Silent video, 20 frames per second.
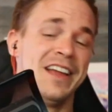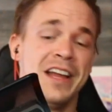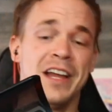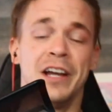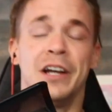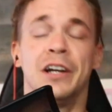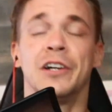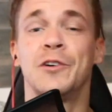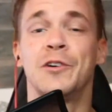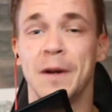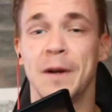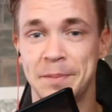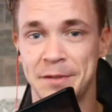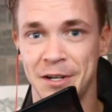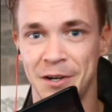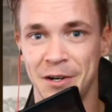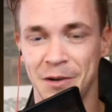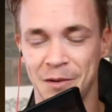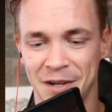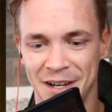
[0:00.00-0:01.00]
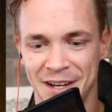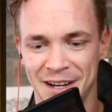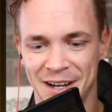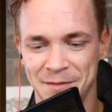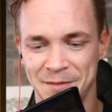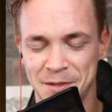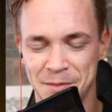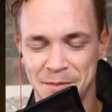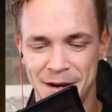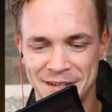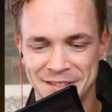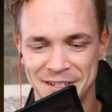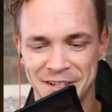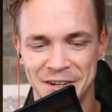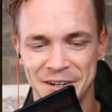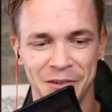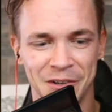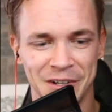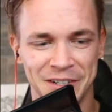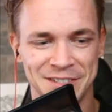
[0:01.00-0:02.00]
Crypto, I'm surprised I
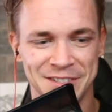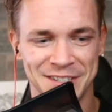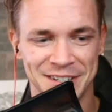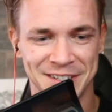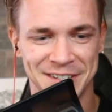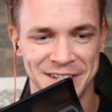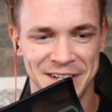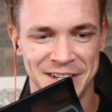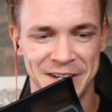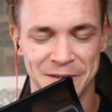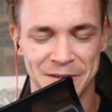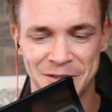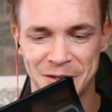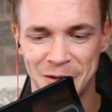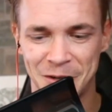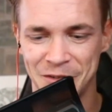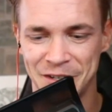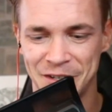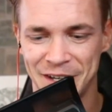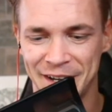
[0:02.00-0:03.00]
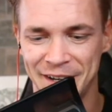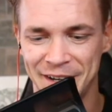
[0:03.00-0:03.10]
don't look 60 years old yet.